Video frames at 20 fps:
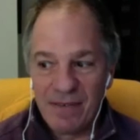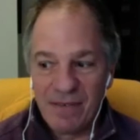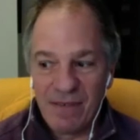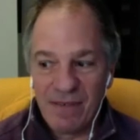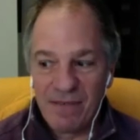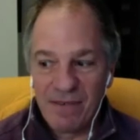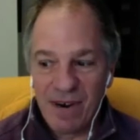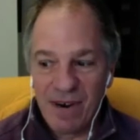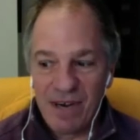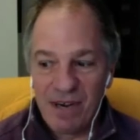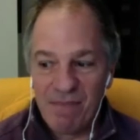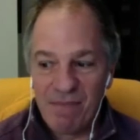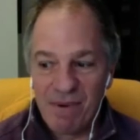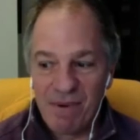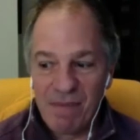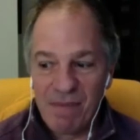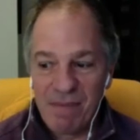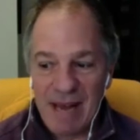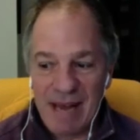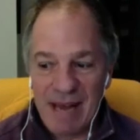I've tried to
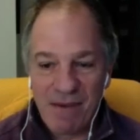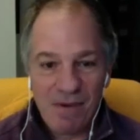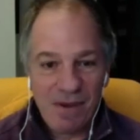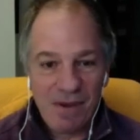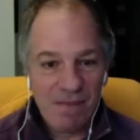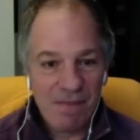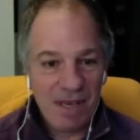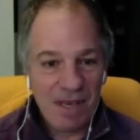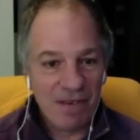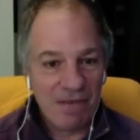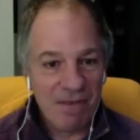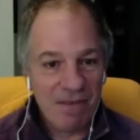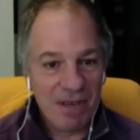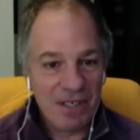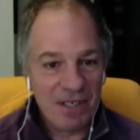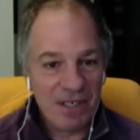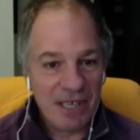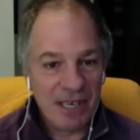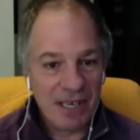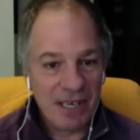bring back with me as much
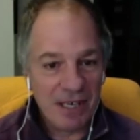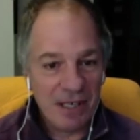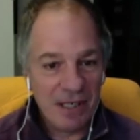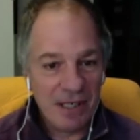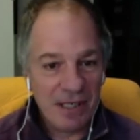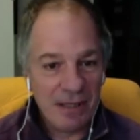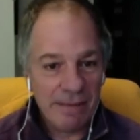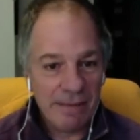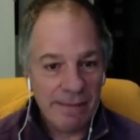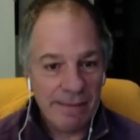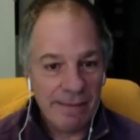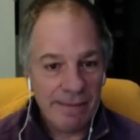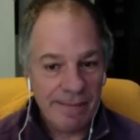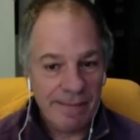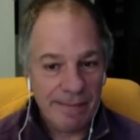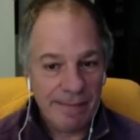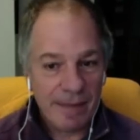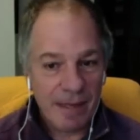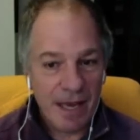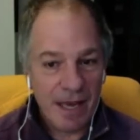as I could.
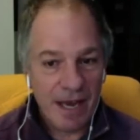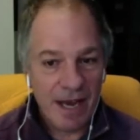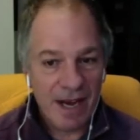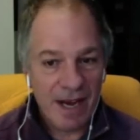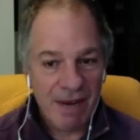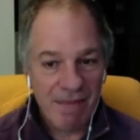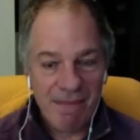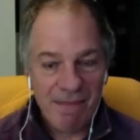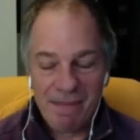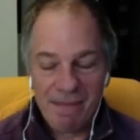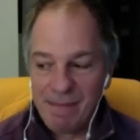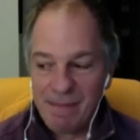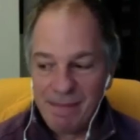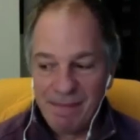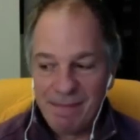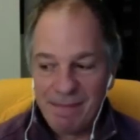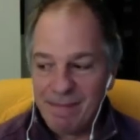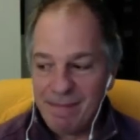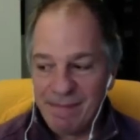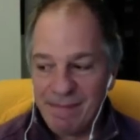
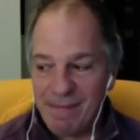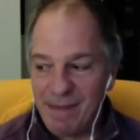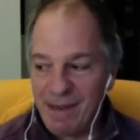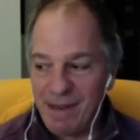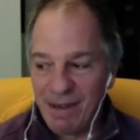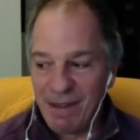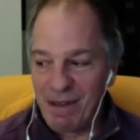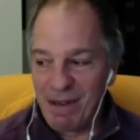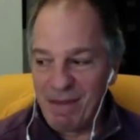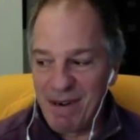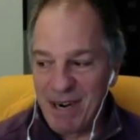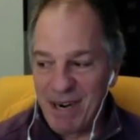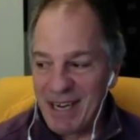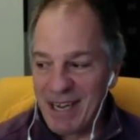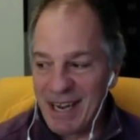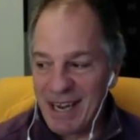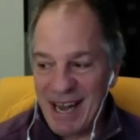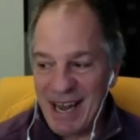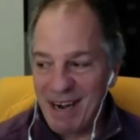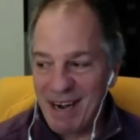The
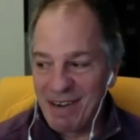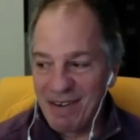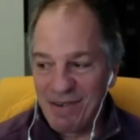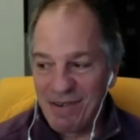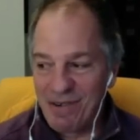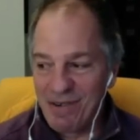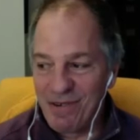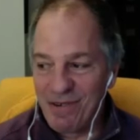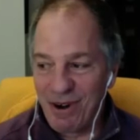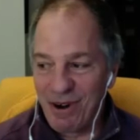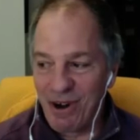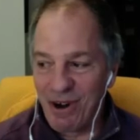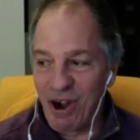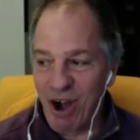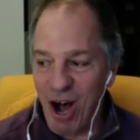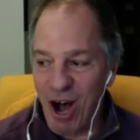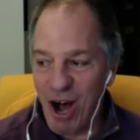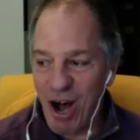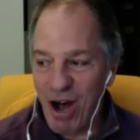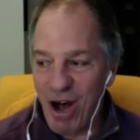American attitude toward
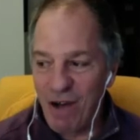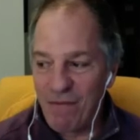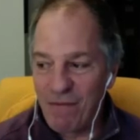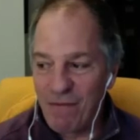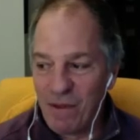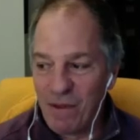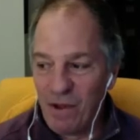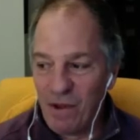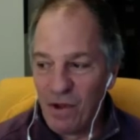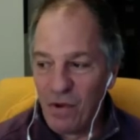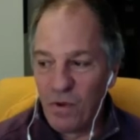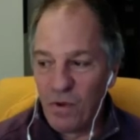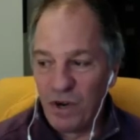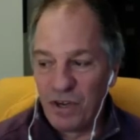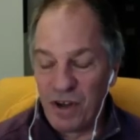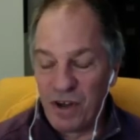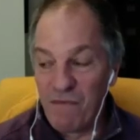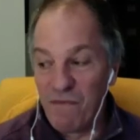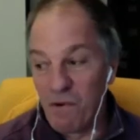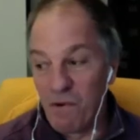golf, which
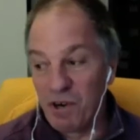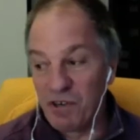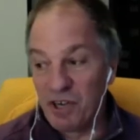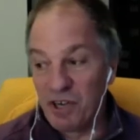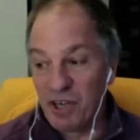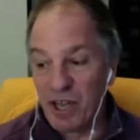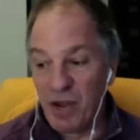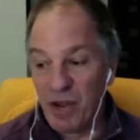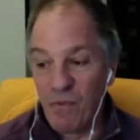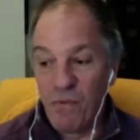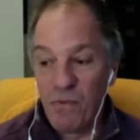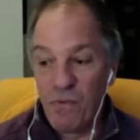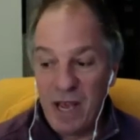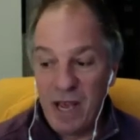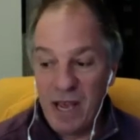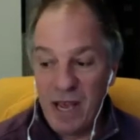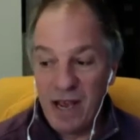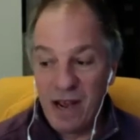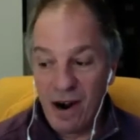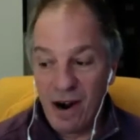unfortunately
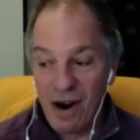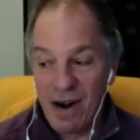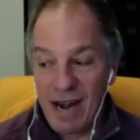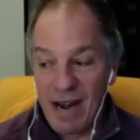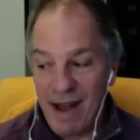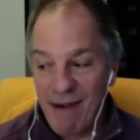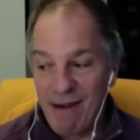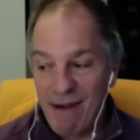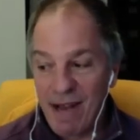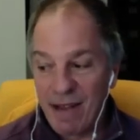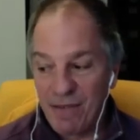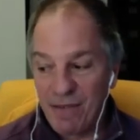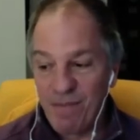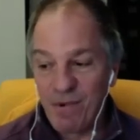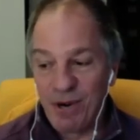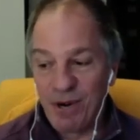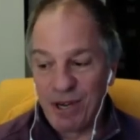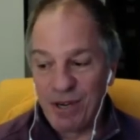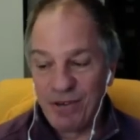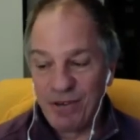we are now
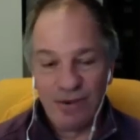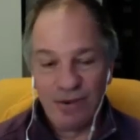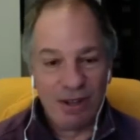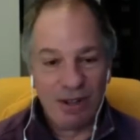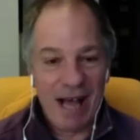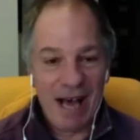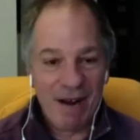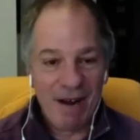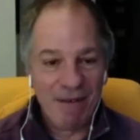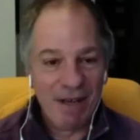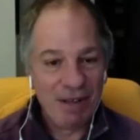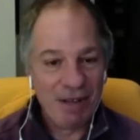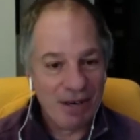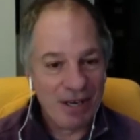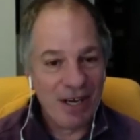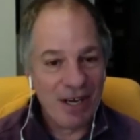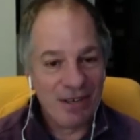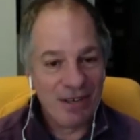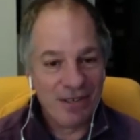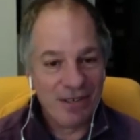exporting to a lot of other
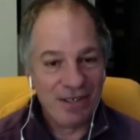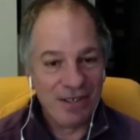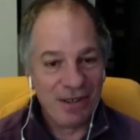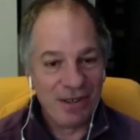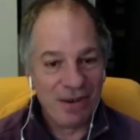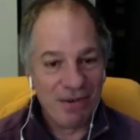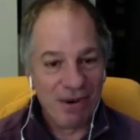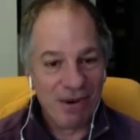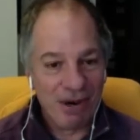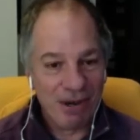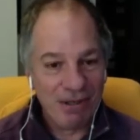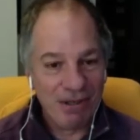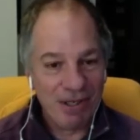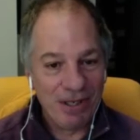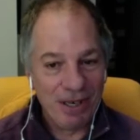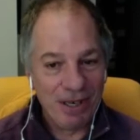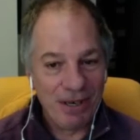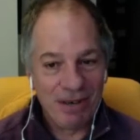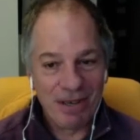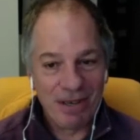countries in the world,
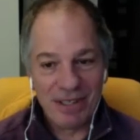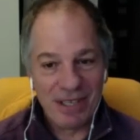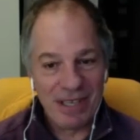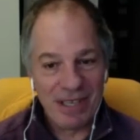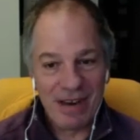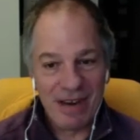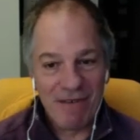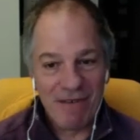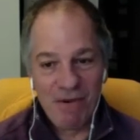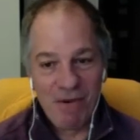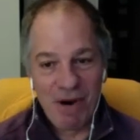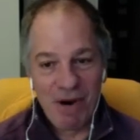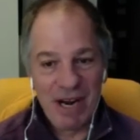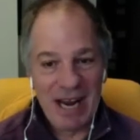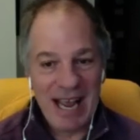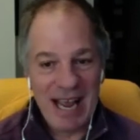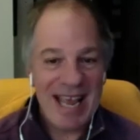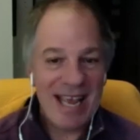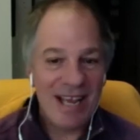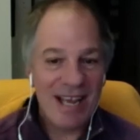because everywhere in
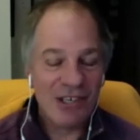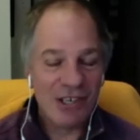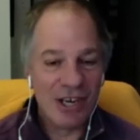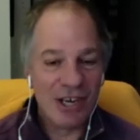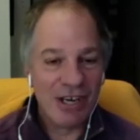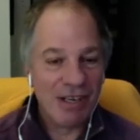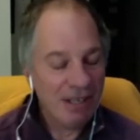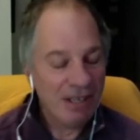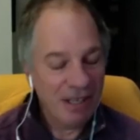Asia,